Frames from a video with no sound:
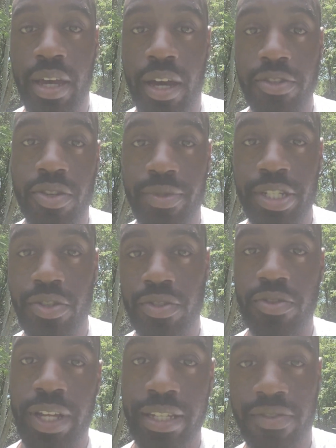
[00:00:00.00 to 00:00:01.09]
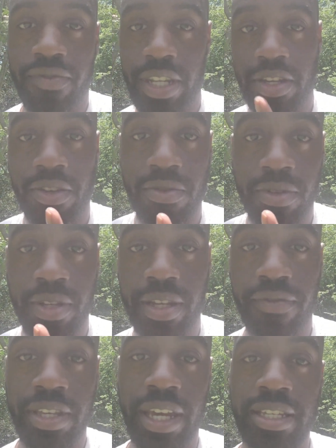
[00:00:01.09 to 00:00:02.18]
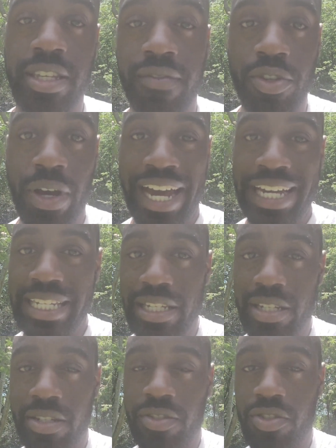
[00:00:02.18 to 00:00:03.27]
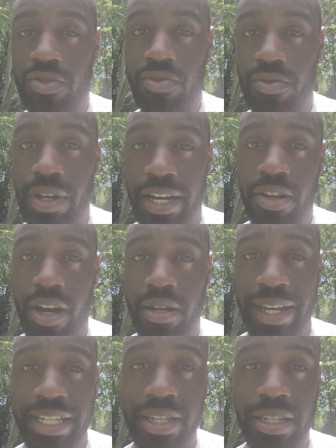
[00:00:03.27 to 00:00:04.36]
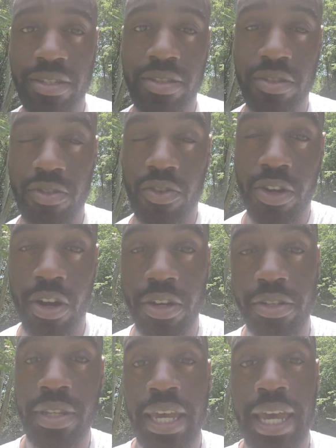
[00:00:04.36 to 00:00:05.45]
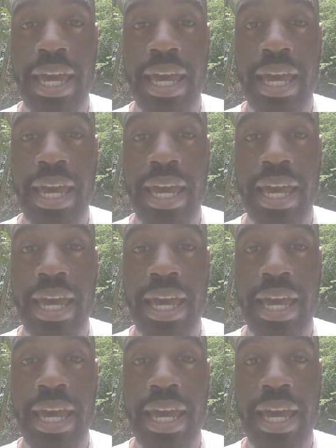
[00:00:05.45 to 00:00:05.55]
also be sure to like this video if it has given you an idea to how to automate things in your garden